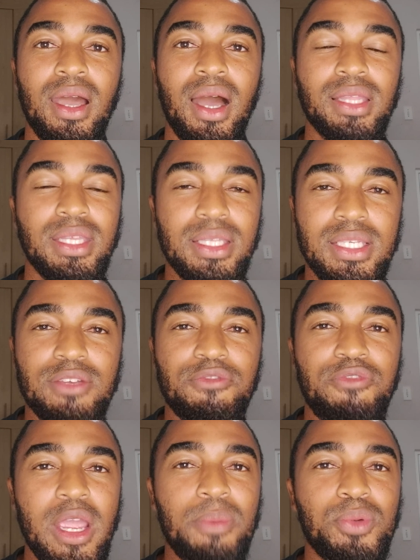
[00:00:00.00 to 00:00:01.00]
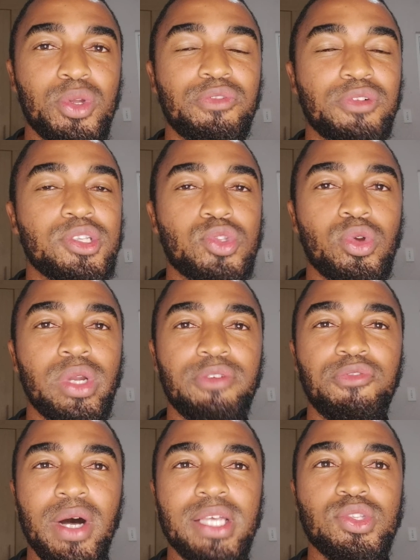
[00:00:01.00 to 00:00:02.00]
I think there's a very beautiful story
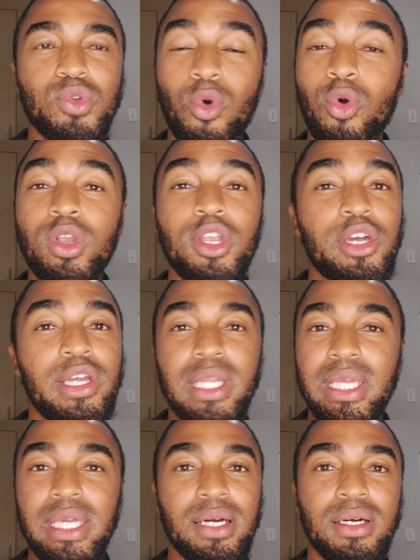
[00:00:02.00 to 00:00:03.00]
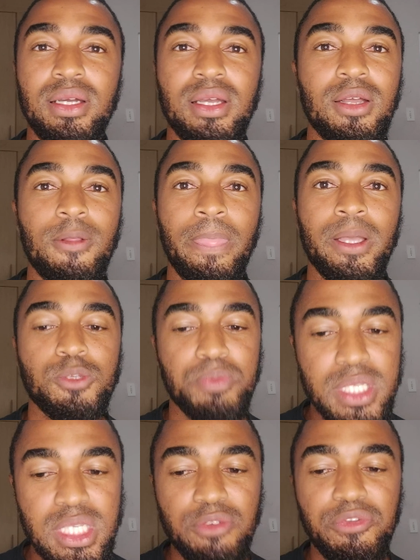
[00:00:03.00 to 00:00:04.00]
for us to all learn here.
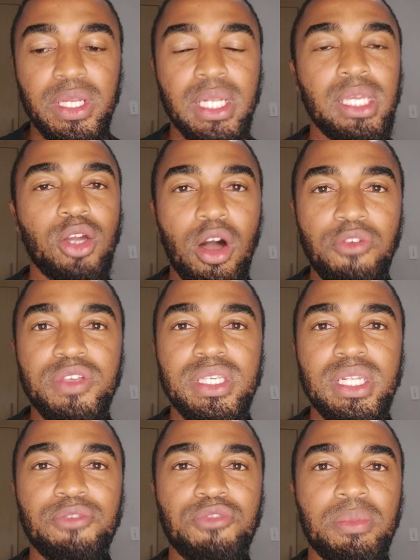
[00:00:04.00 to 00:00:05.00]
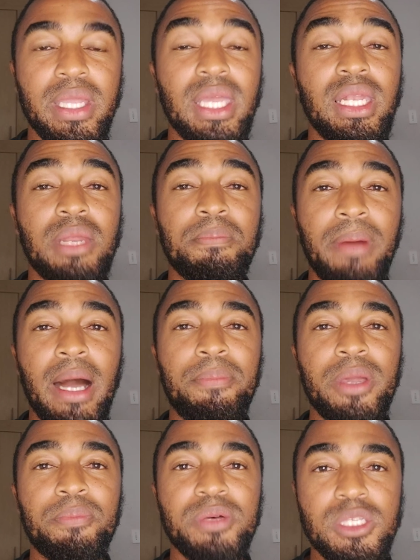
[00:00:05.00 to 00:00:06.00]
Specifically, obviously, from a Kylian
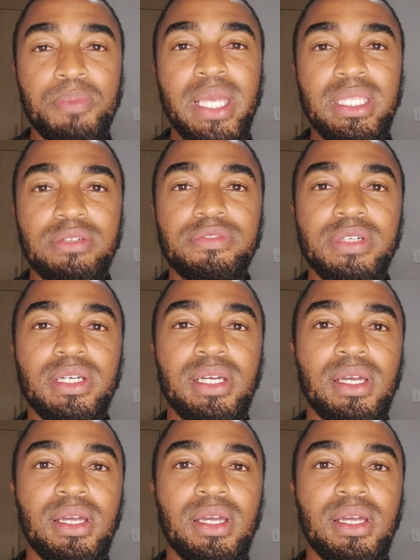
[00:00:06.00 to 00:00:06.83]
Mbappe perspective.